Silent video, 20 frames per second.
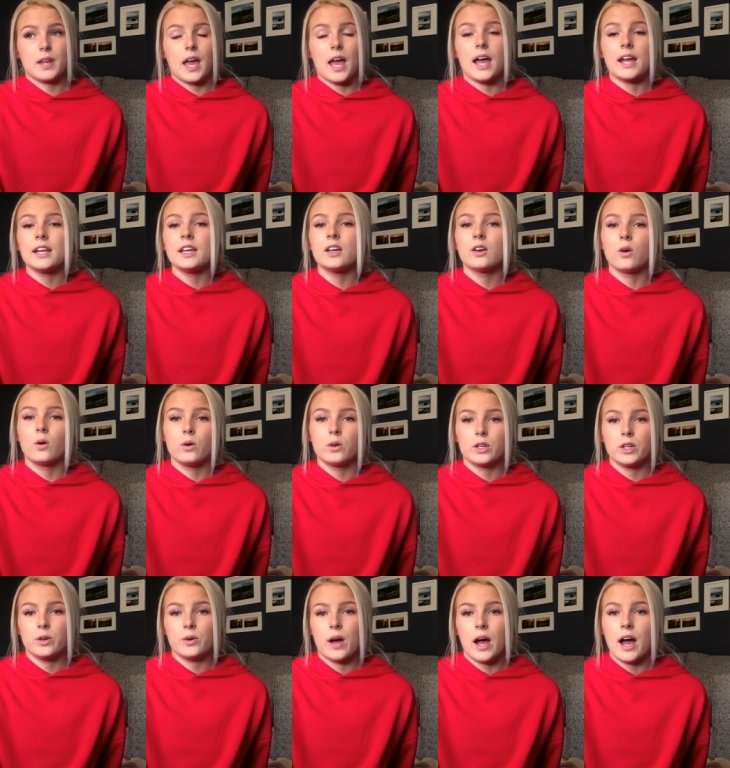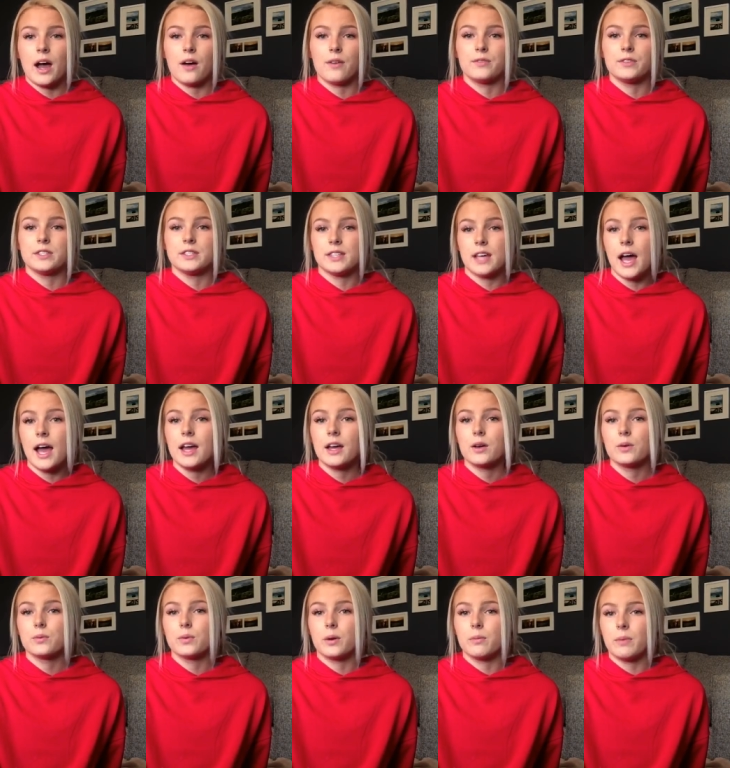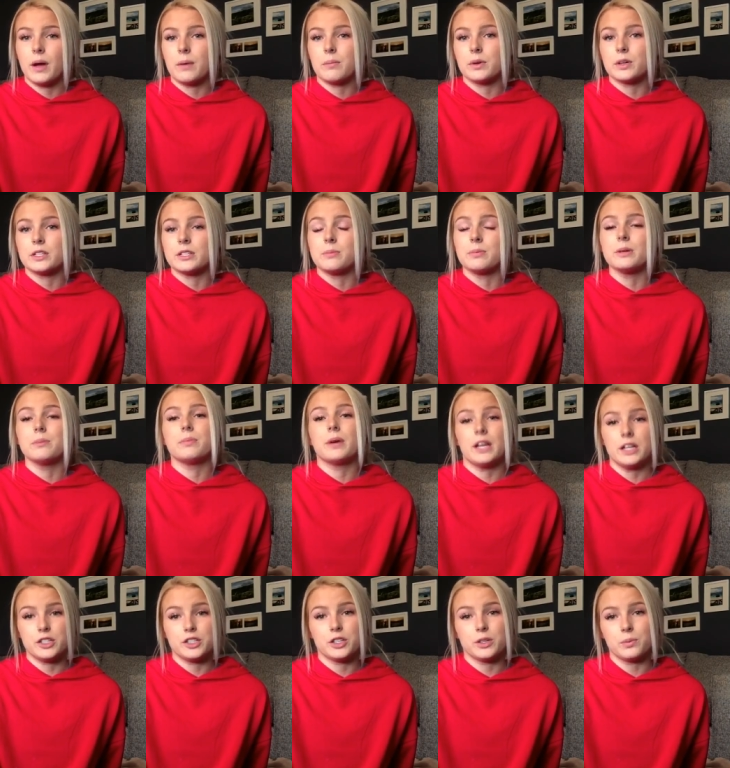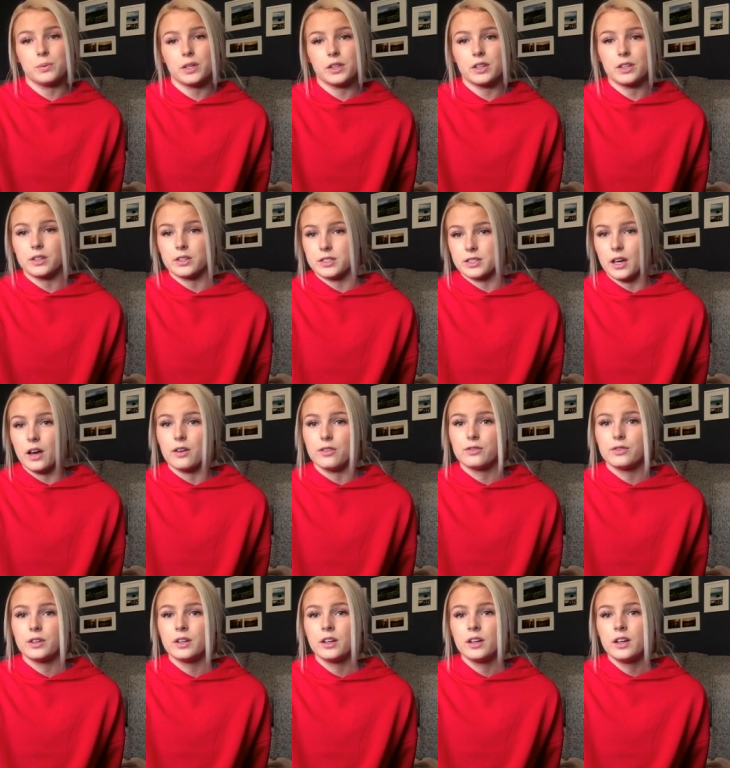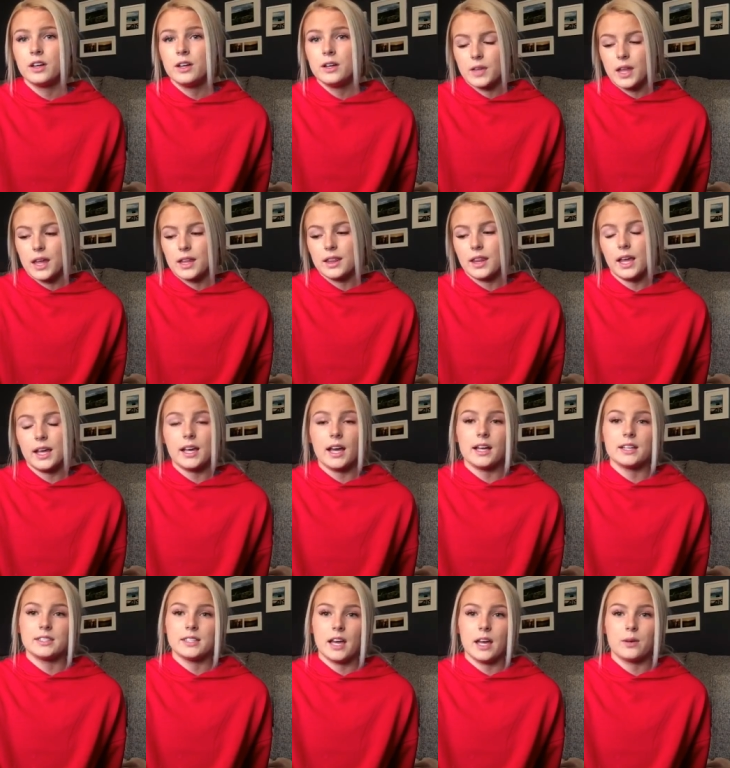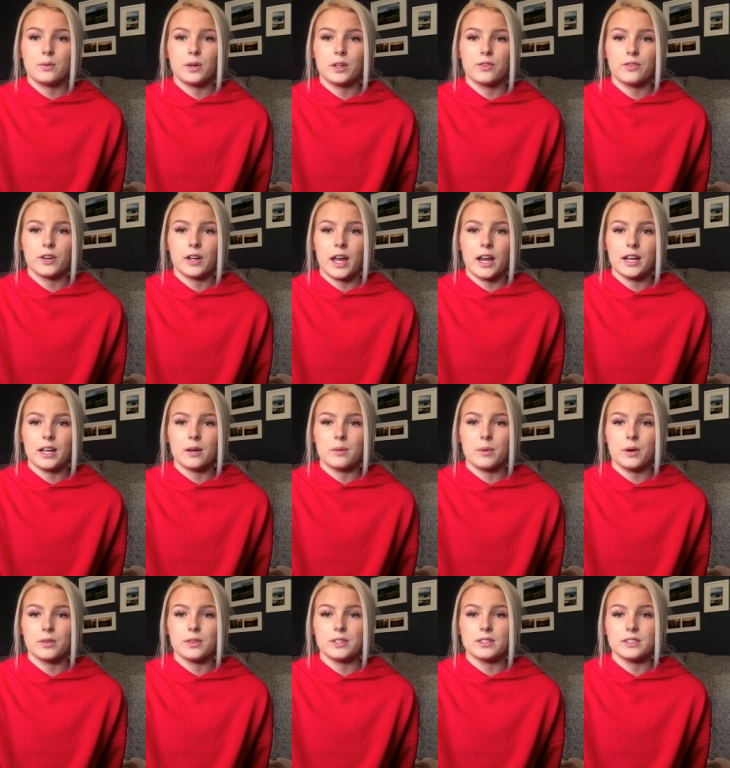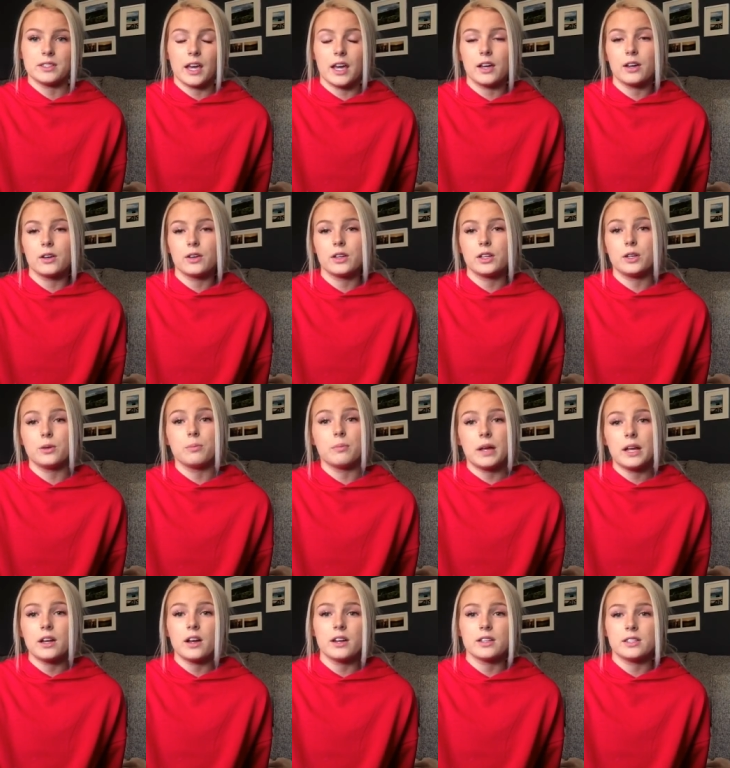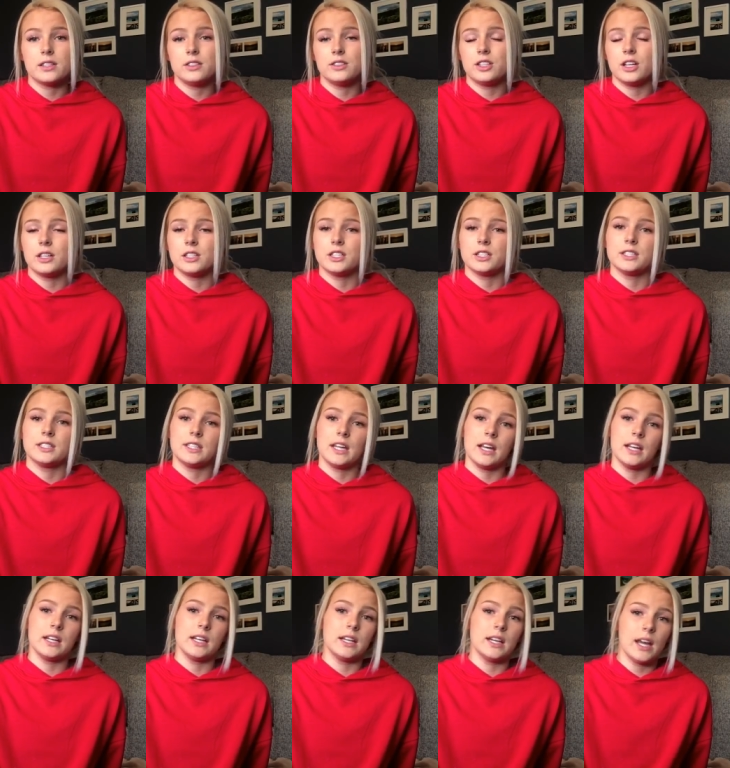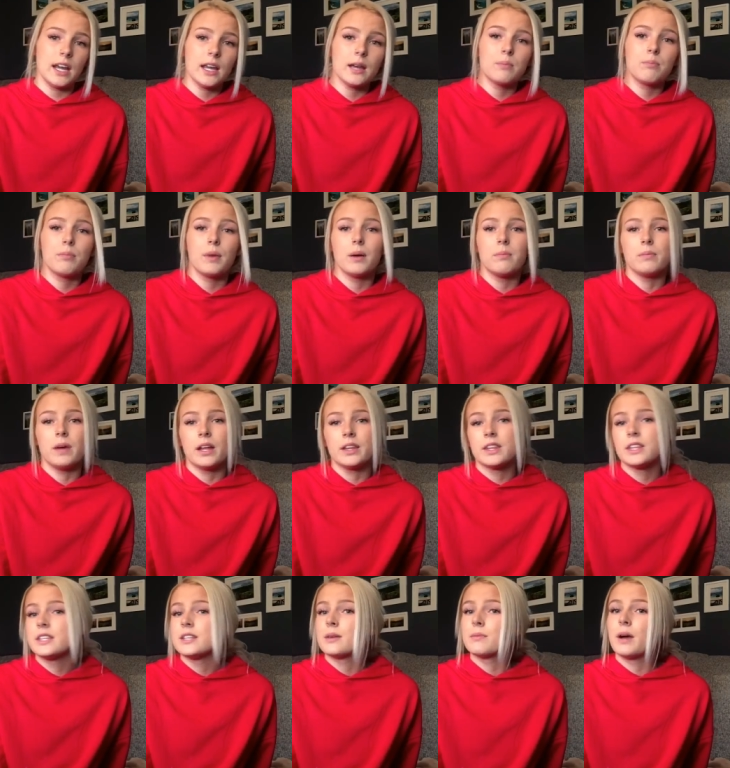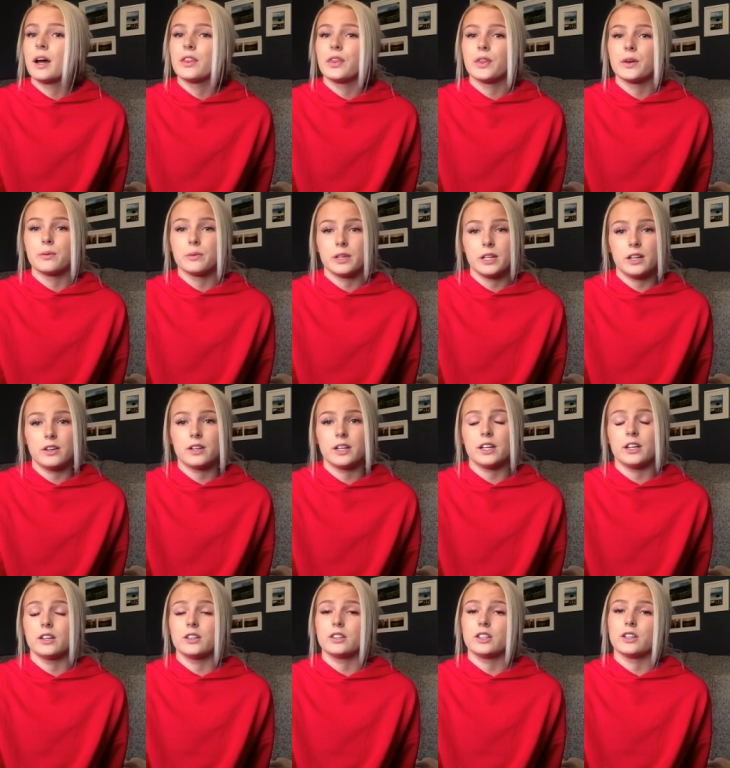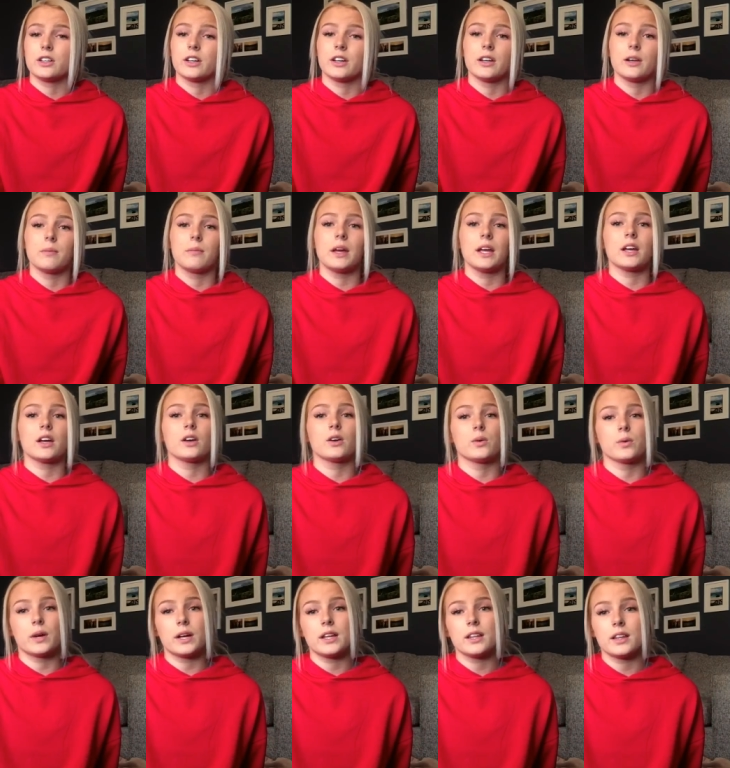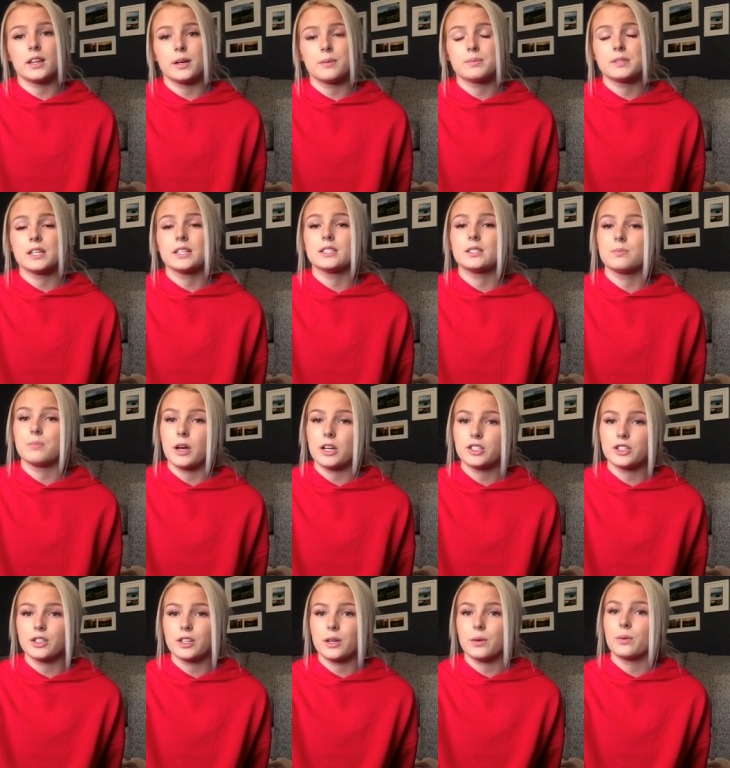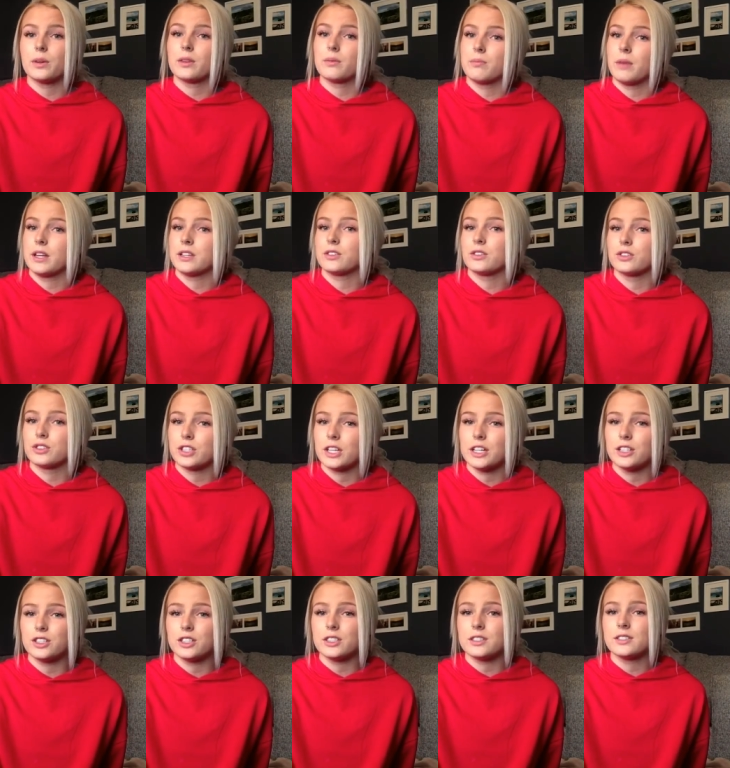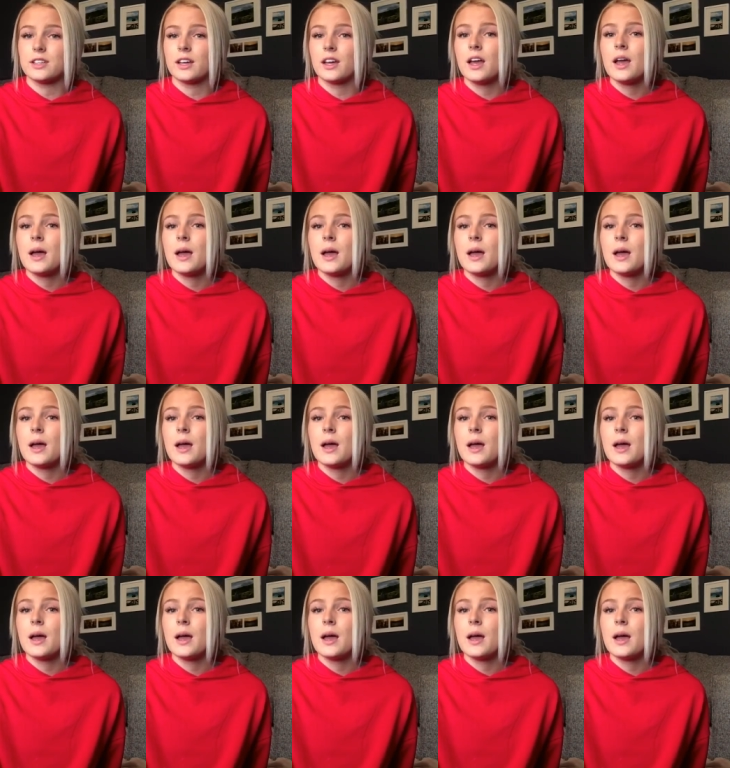Any goal you have set, remember to be patient with yourself. Like I said with forgetting about the scale, you may not see changes day to day, but month to month or year to year, you're going to make great leaps, especially with mental changes.